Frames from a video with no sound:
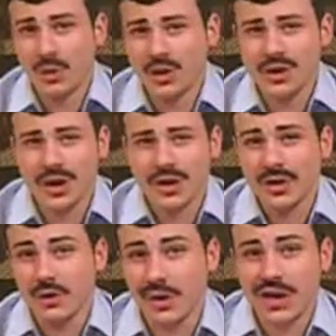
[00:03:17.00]
Well, John,
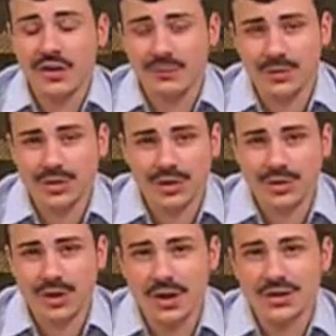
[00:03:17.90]
right out of pure
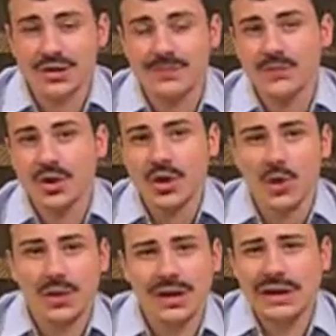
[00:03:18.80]
curiosity,
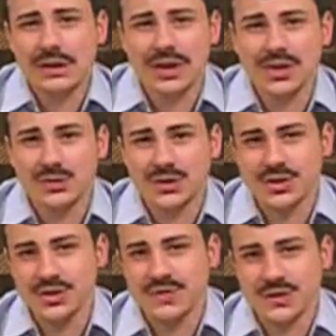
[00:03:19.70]
what kind of laser
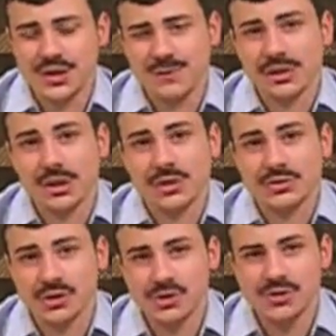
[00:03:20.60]
is used for this particular
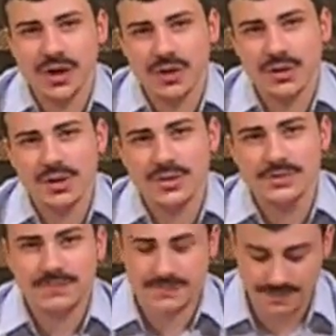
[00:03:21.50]
surgery anyways?